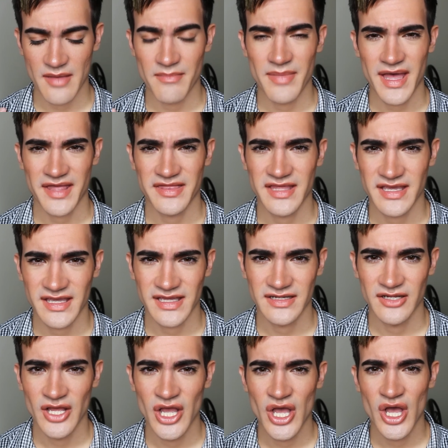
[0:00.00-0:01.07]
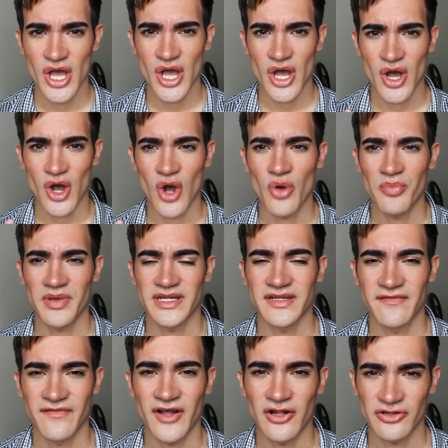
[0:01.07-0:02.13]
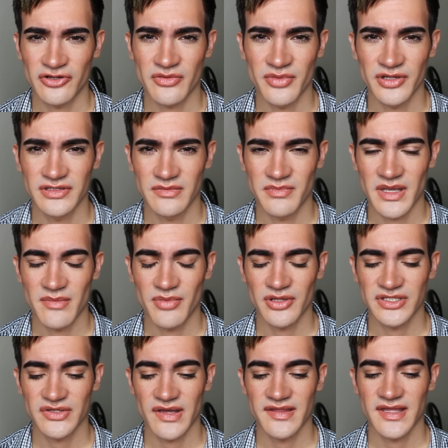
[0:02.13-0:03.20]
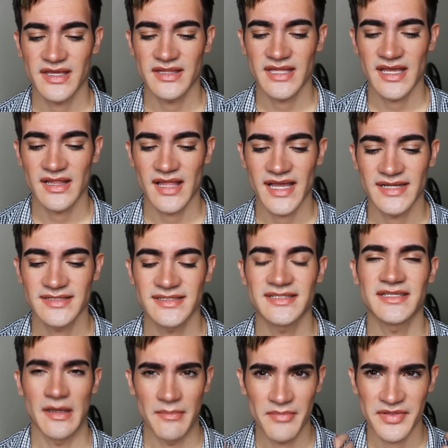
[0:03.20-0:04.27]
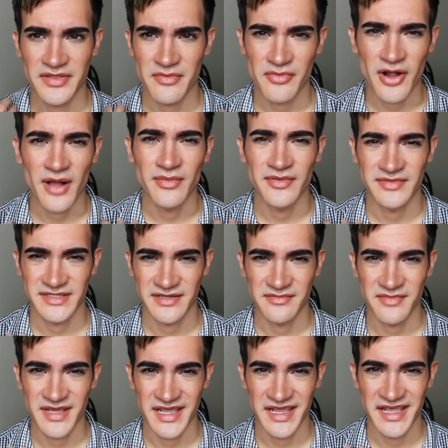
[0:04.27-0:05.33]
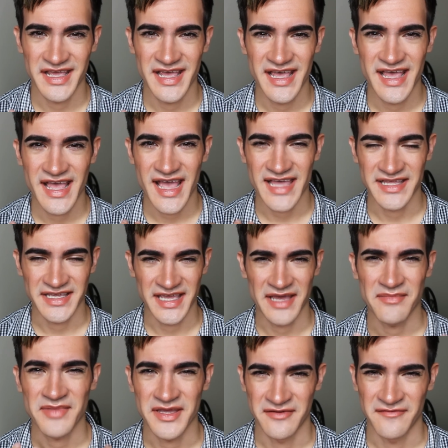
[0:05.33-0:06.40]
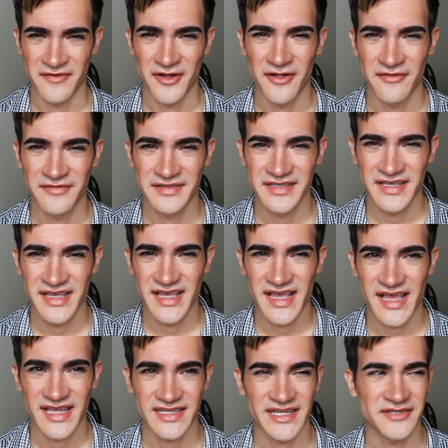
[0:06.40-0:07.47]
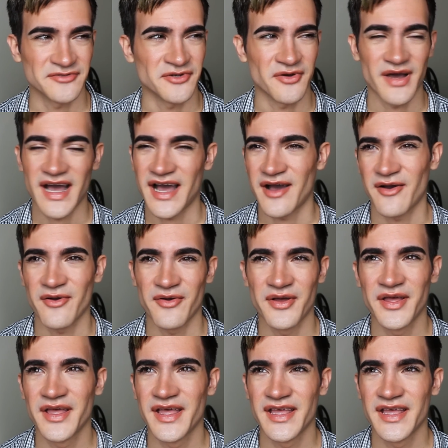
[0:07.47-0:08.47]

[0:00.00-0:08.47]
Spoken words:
empathic and open and vulnerable to people. So I think they like to dump the problems on me and get me involved. And I don't know how